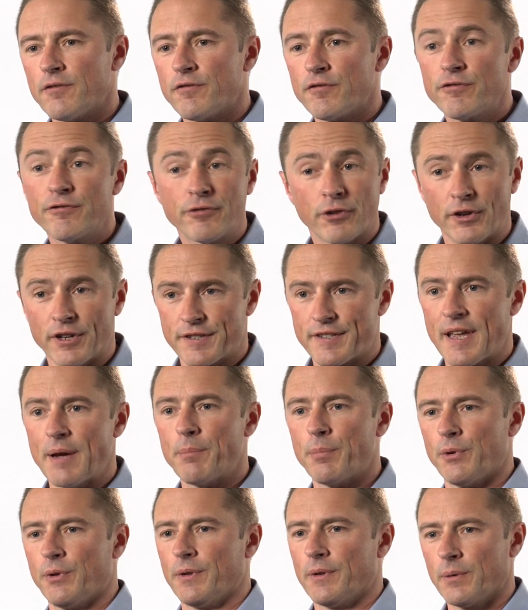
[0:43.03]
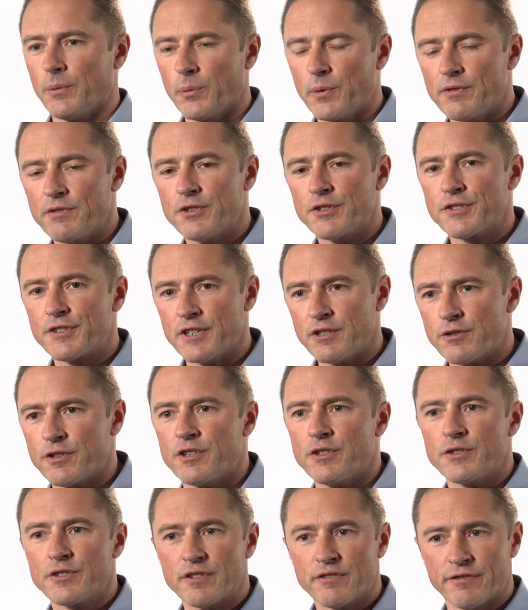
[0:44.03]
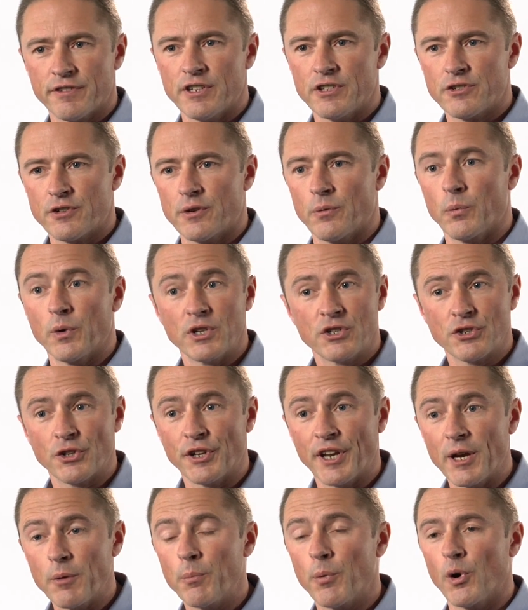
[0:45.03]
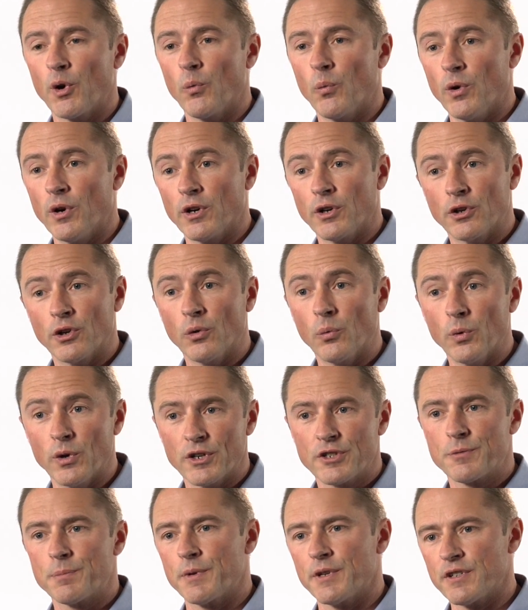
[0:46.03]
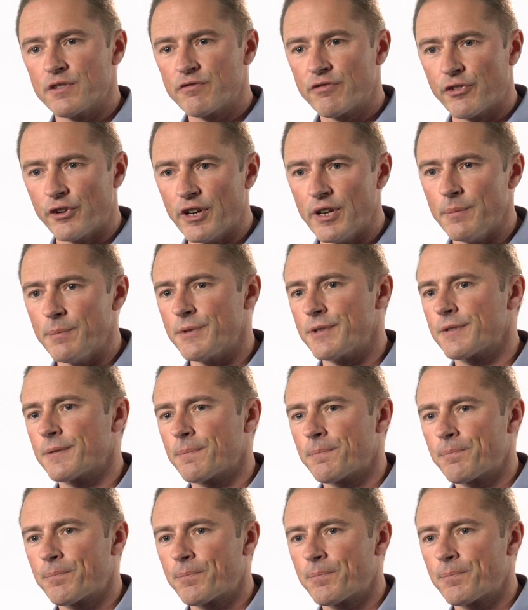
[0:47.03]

For example, we've just introduced a feature in Windchill 9.1 called Workspace Frames.